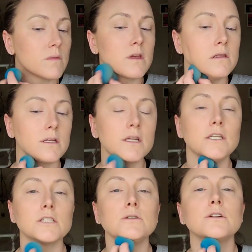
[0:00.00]
And then I
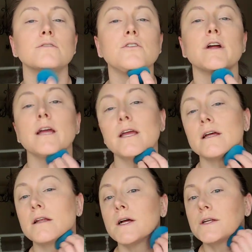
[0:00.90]
just sort of drag it
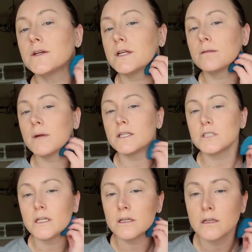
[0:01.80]
underneath my
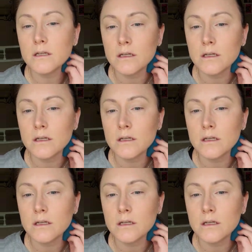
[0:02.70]
chin.